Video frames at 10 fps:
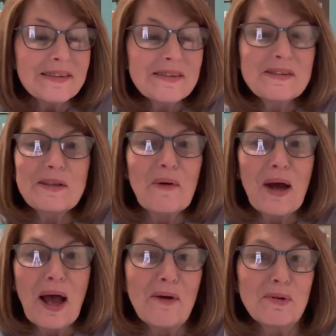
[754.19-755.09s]
So
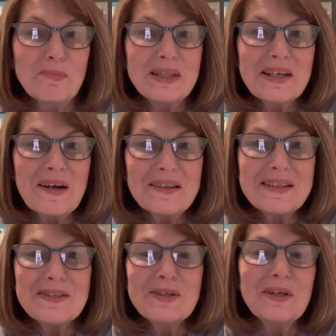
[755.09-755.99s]
I will be
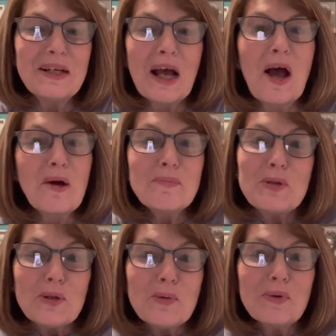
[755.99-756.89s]
talking to you, and I hope
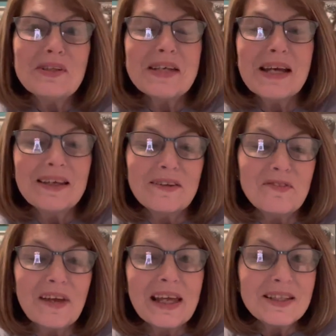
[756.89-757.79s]
you will take
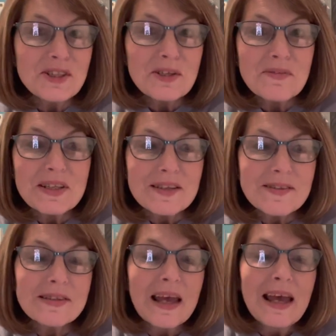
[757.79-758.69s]
advantage of
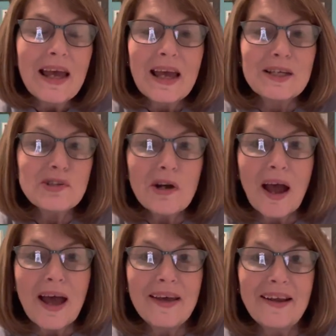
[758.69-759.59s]
this and
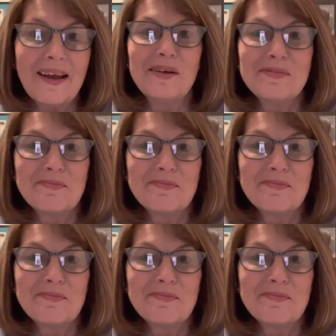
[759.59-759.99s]
try it out.